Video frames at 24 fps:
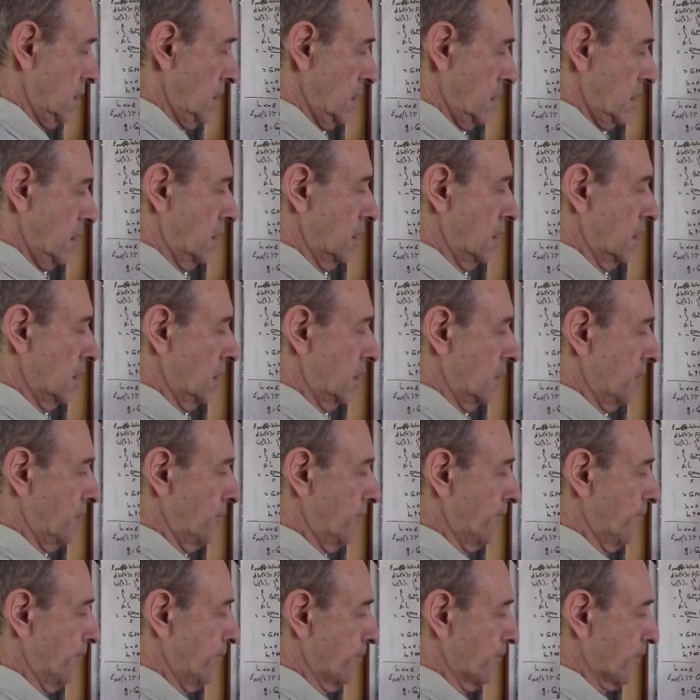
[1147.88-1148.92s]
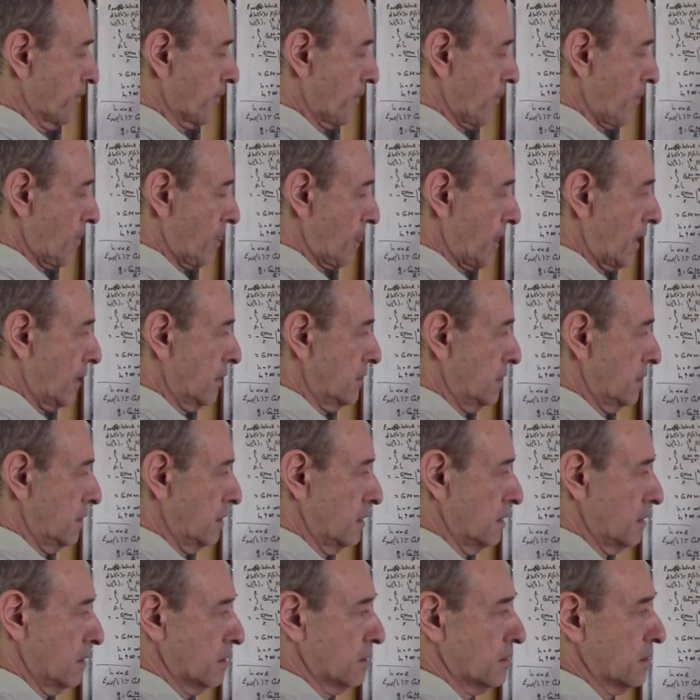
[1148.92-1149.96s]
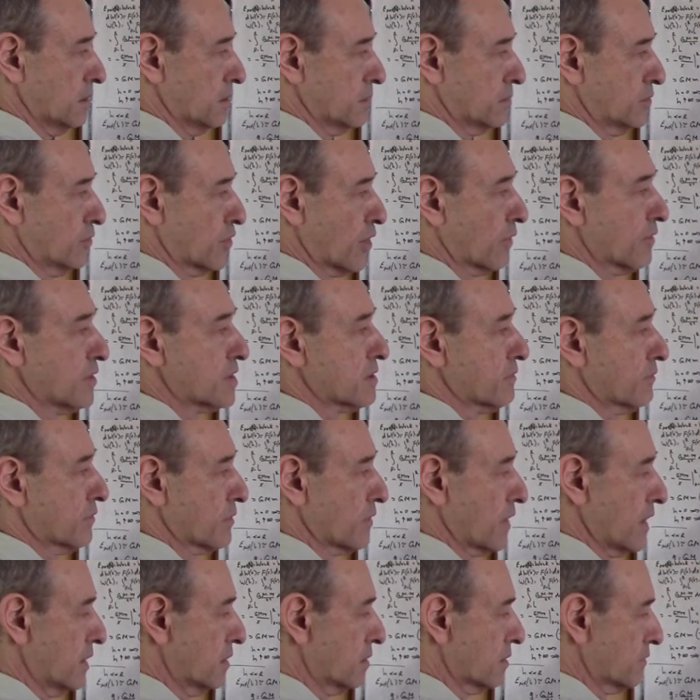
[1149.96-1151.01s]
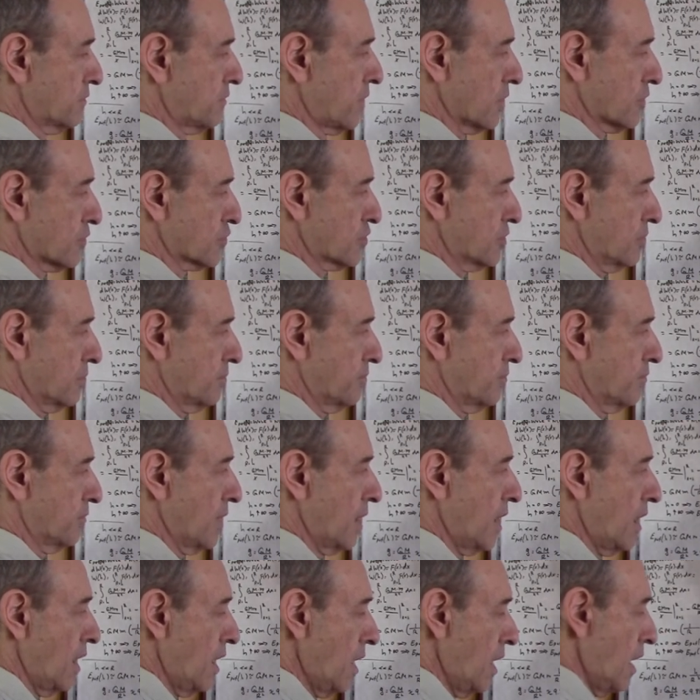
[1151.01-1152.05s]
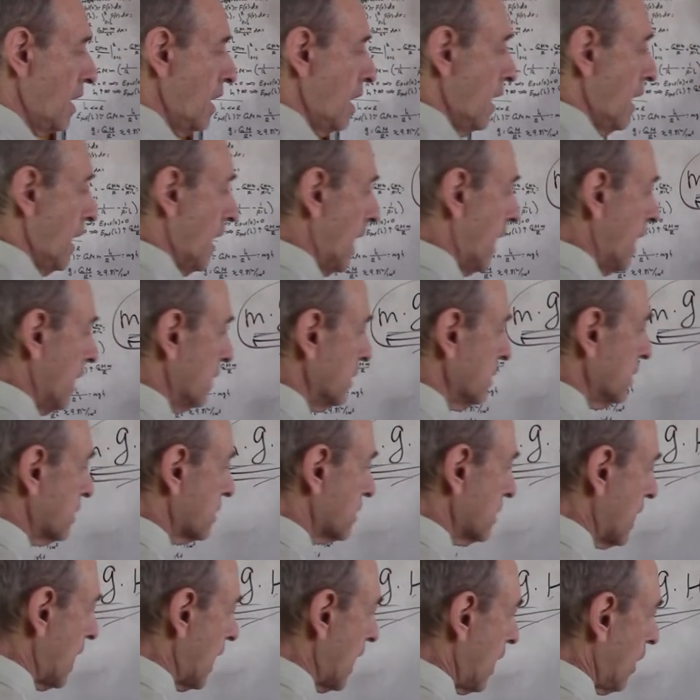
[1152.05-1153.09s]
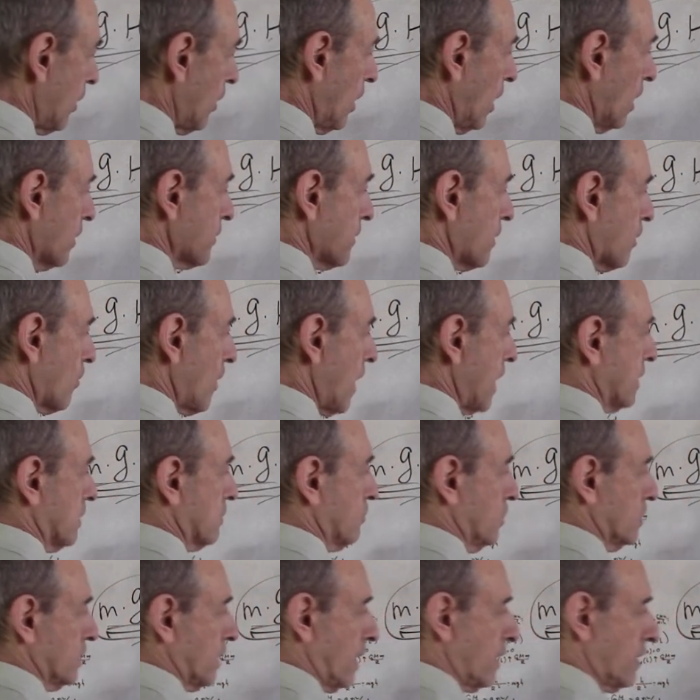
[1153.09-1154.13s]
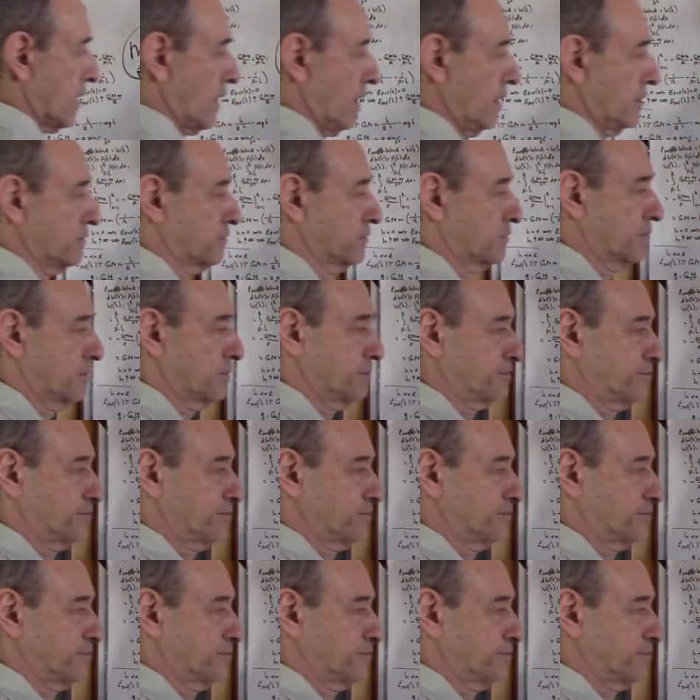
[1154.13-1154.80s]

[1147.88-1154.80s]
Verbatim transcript: um, uh, derivative of the inner function. And now on the right, what I have.